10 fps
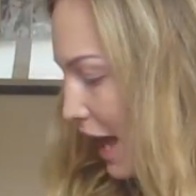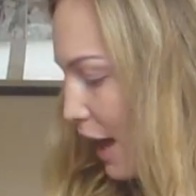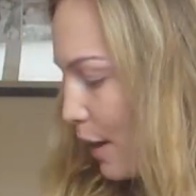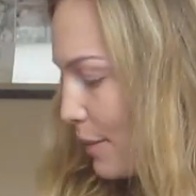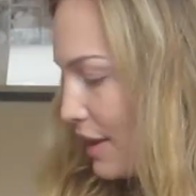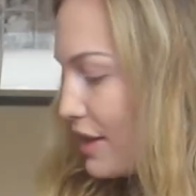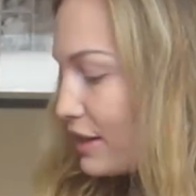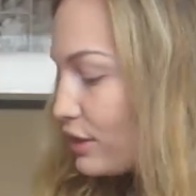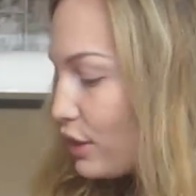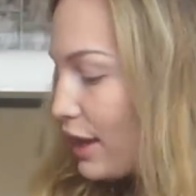And
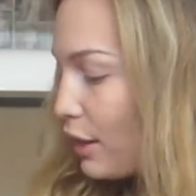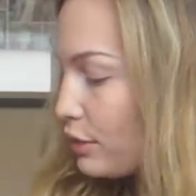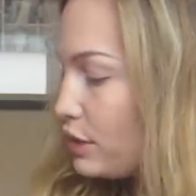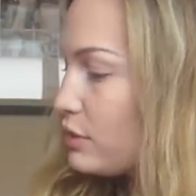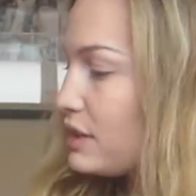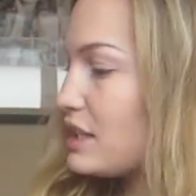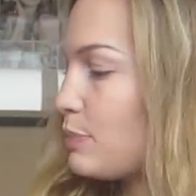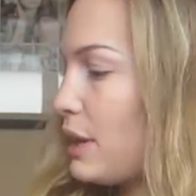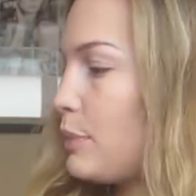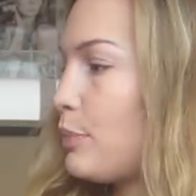then look how cute this
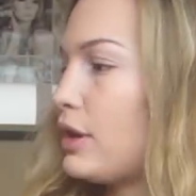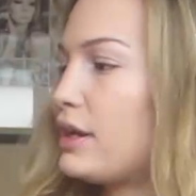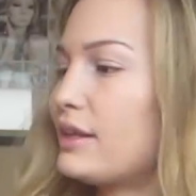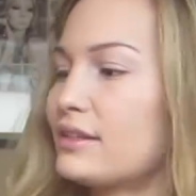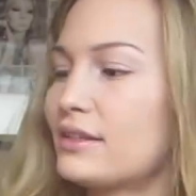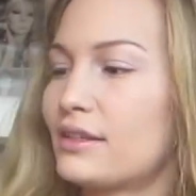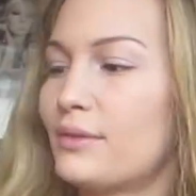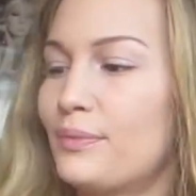paper is.